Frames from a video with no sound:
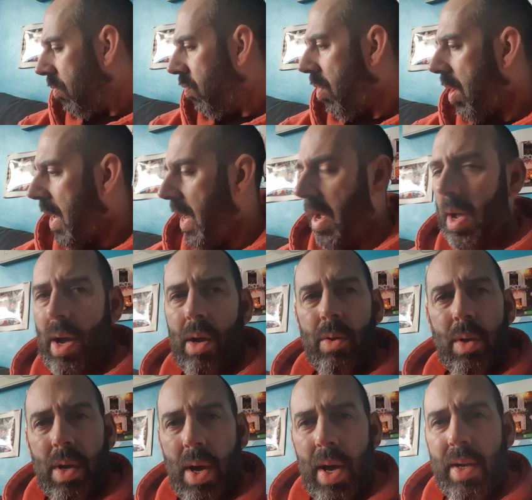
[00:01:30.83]
Right,
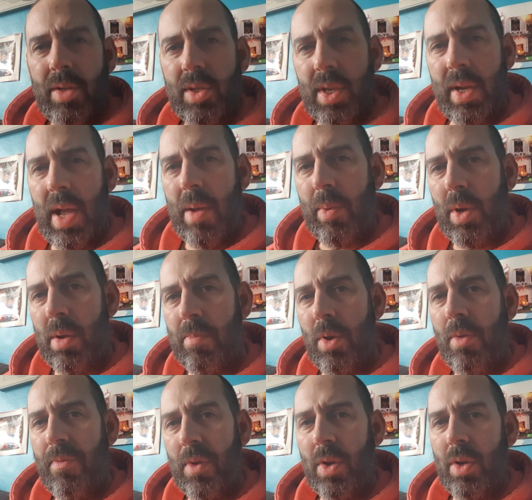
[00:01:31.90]
okay, so now we're going to
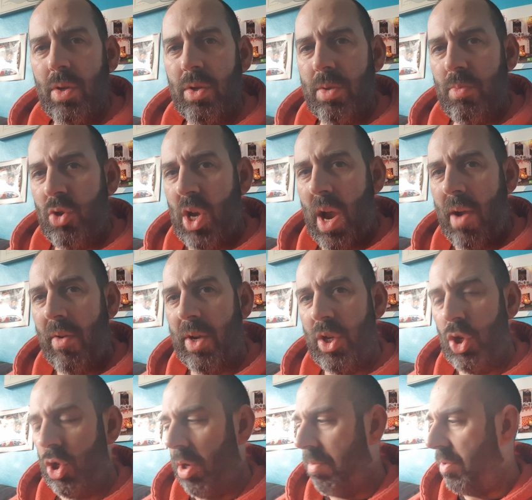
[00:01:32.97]
move on to some charity
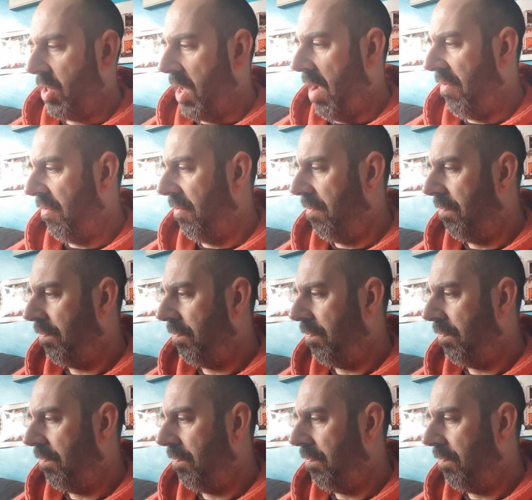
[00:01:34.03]
shop stuff.